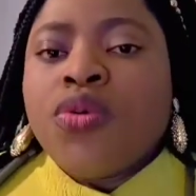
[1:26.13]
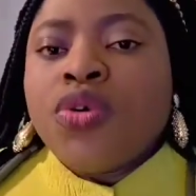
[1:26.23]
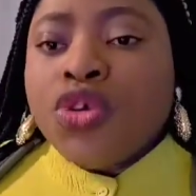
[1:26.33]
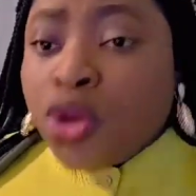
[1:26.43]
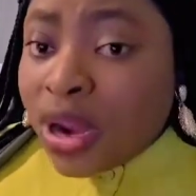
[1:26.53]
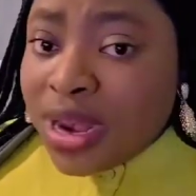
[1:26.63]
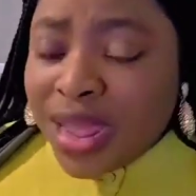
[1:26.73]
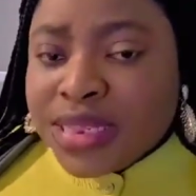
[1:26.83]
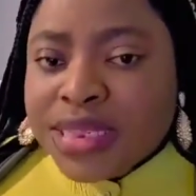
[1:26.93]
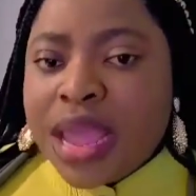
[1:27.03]
your
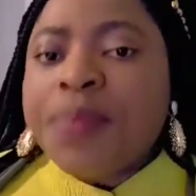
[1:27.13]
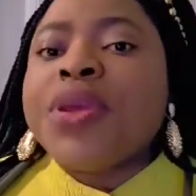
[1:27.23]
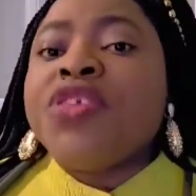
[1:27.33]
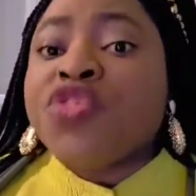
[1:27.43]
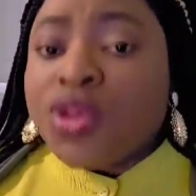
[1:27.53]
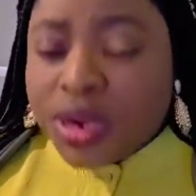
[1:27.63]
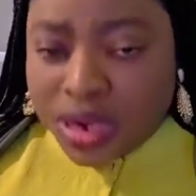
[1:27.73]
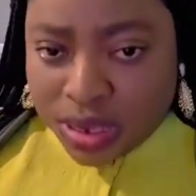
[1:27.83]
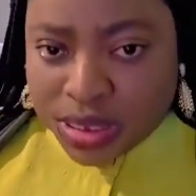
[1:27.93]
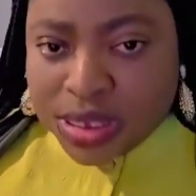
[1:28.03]
next step is your
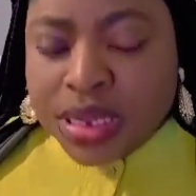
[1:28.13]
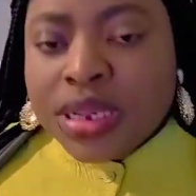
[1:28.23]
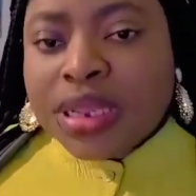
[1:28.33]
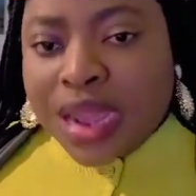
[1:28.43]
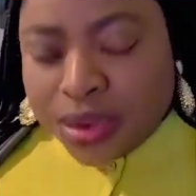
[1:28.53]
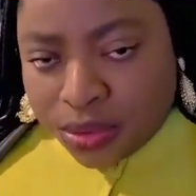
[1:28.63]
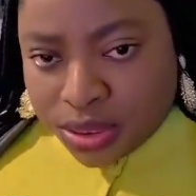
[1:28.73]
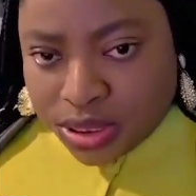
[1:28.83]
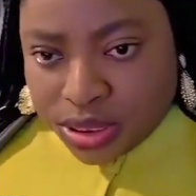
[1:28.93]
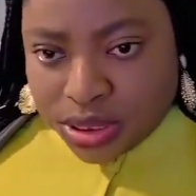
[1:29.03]
nursing
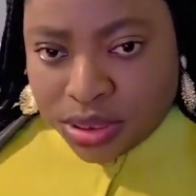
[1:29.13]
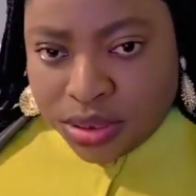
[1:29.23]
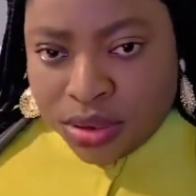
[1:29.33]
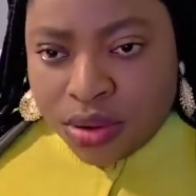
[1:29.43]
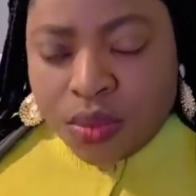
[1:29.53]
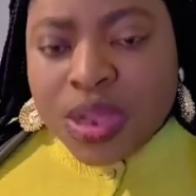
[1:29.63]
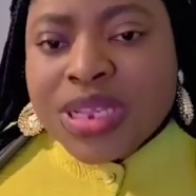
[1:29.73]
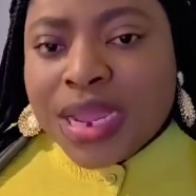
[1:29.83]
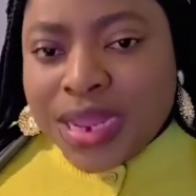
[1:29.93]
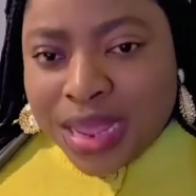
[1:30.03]
diagnosis.
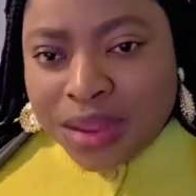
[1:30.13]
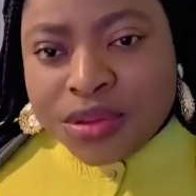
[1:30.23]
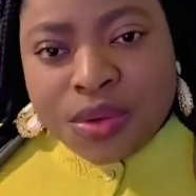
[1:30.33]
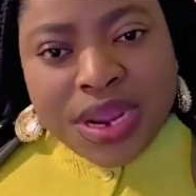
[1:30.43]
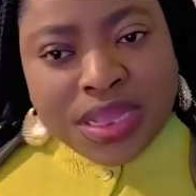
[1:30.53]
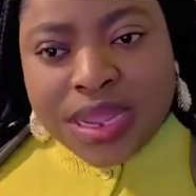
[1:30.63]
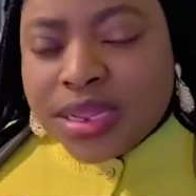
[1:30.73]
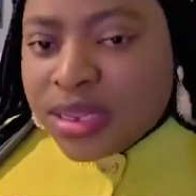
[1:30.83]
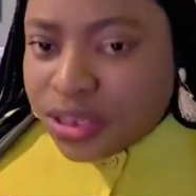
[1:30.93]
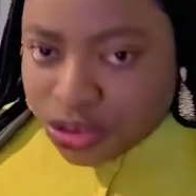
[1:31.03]
What are the
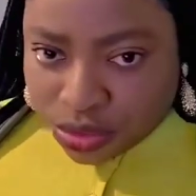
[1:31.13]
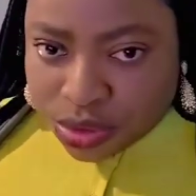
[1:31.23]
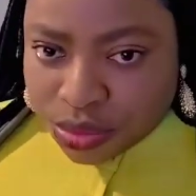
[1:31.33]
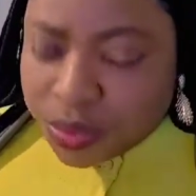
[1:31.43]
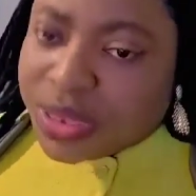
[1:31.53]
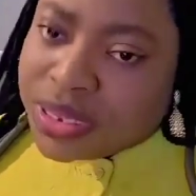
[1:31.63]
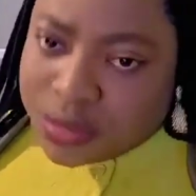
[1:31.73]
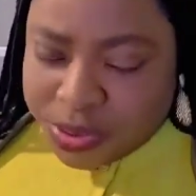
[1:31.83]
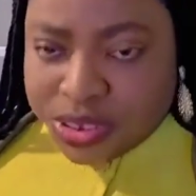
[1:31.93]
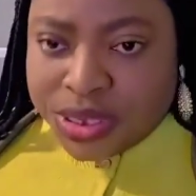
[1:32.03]
health-related issues with
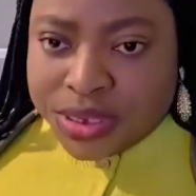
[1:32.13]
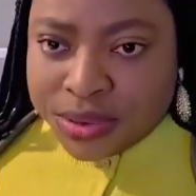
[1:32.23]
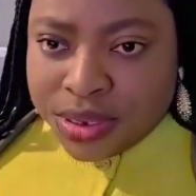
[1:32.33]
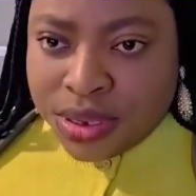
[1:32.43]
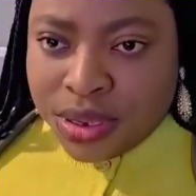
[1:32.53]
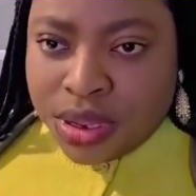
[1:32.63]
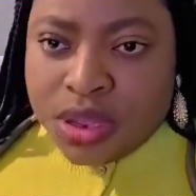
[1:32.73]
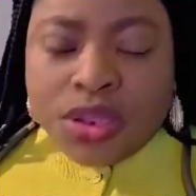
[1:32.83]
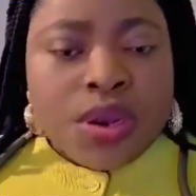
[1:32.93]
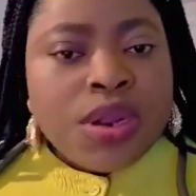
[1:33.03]
this patient?
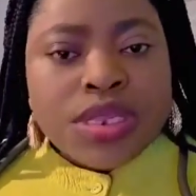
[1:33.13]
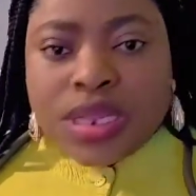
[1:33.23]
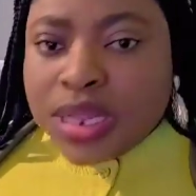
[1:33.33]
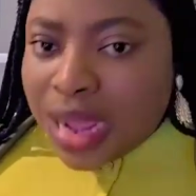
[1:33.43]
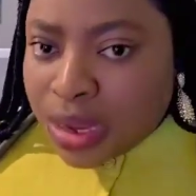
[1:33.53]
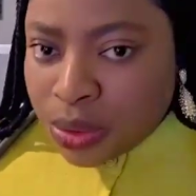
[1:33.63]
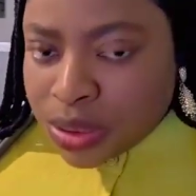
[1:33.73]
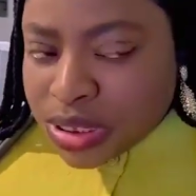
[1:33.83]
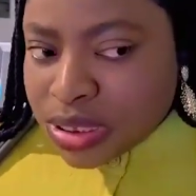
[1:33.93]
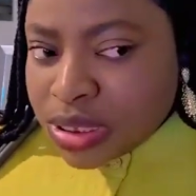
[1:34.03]
Your nursing
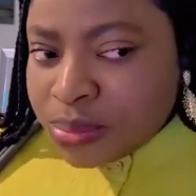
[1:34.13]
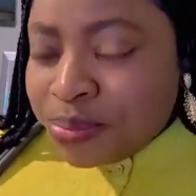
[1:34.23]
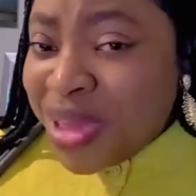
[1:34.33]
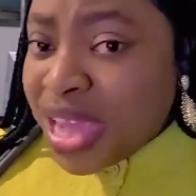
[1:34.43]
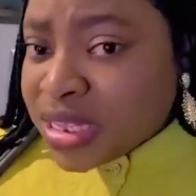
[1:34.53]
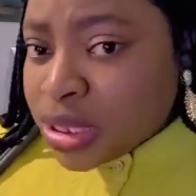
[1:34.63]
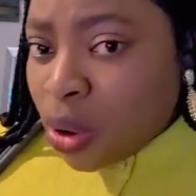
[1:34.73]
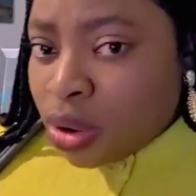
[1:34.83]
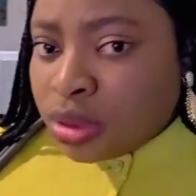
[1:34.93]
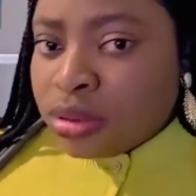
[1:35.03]
diagnosis based
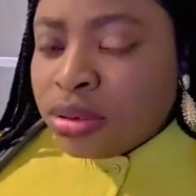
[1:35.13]
on